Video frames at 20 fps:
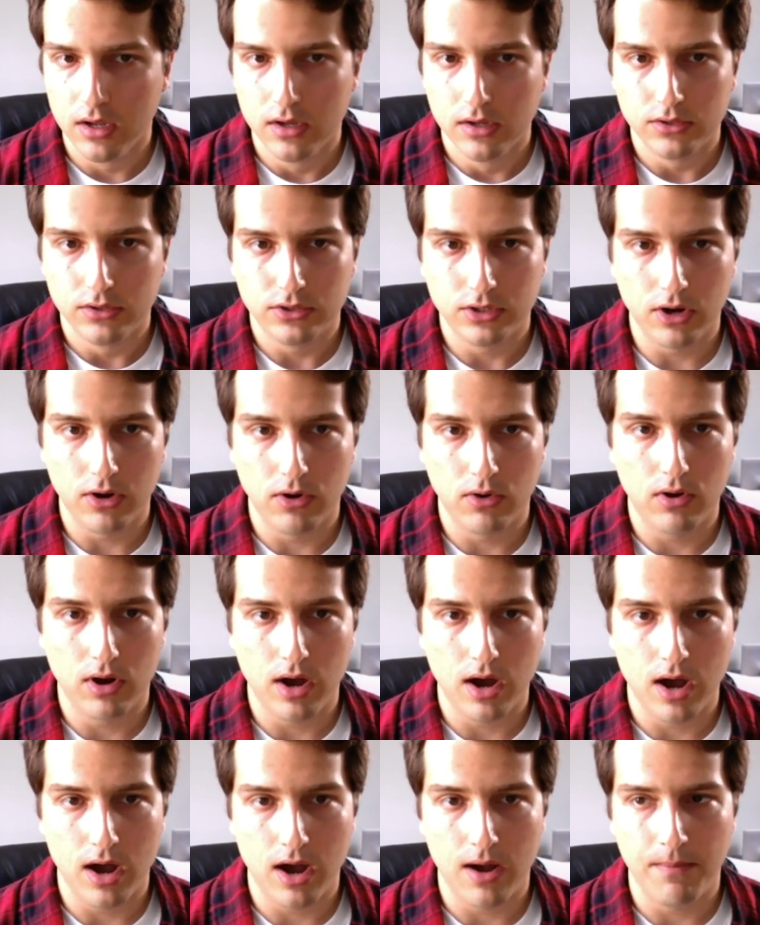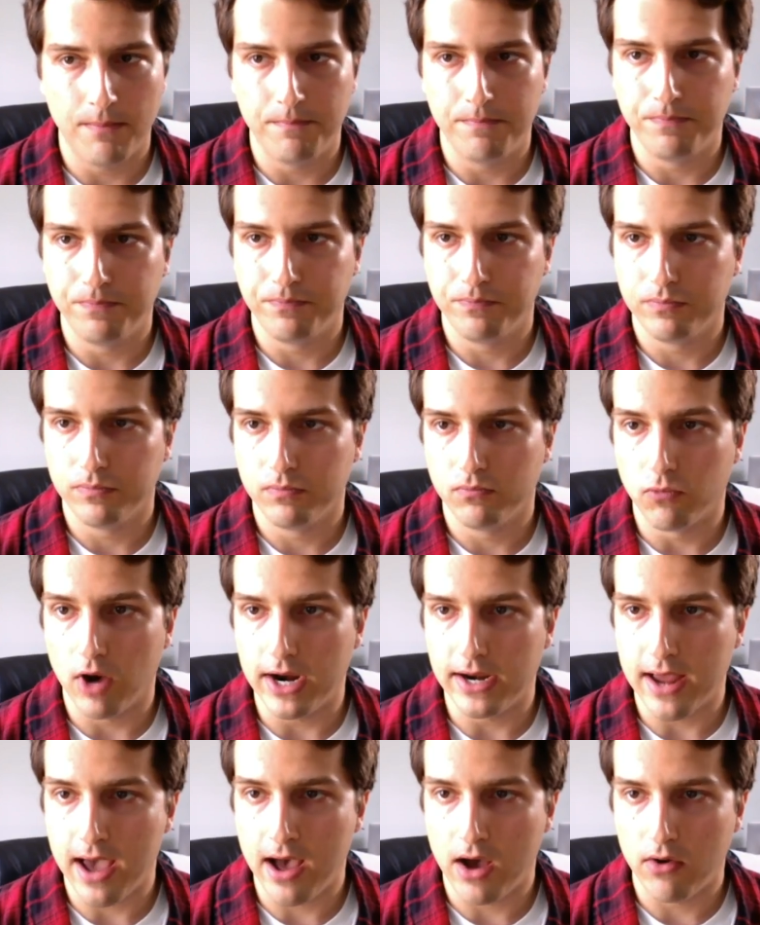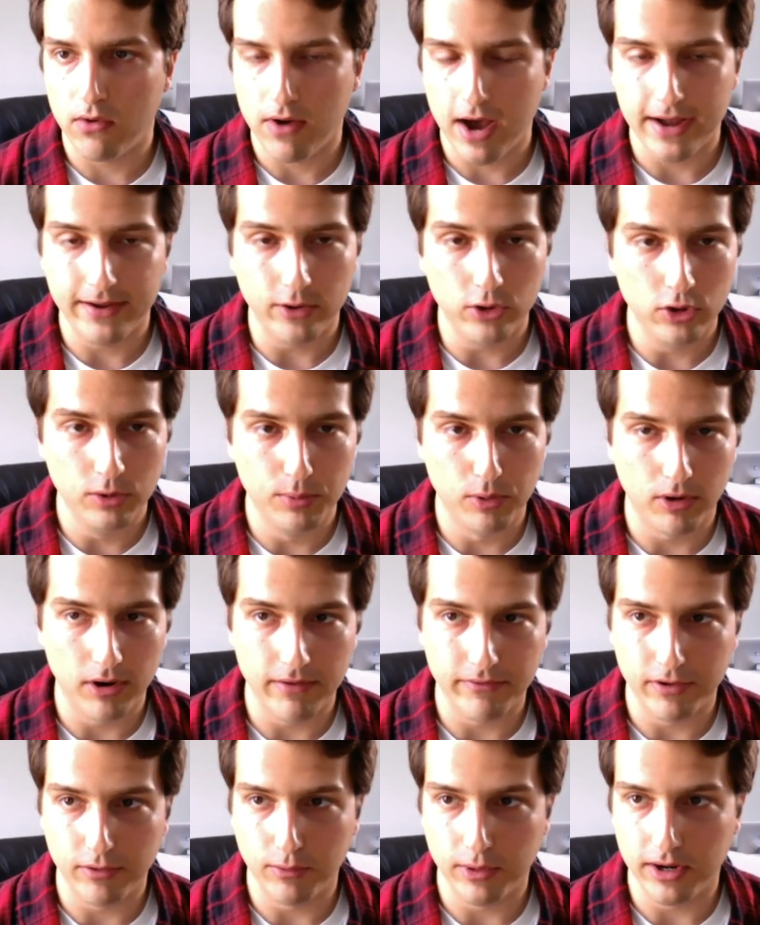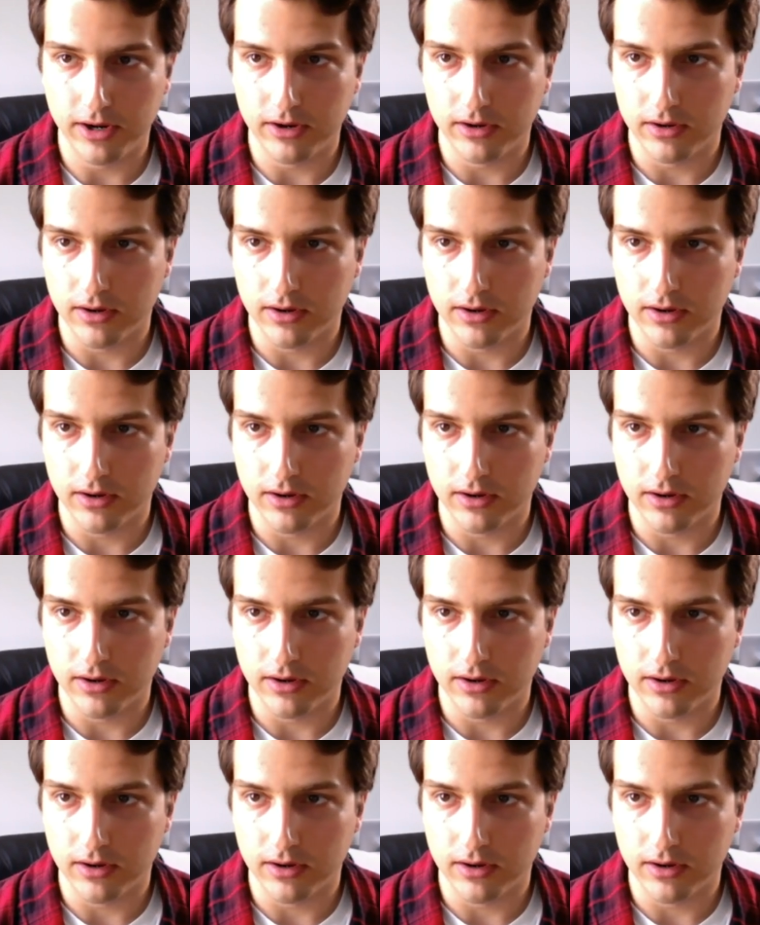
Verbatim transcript: So um, right now, I Uber everywhere.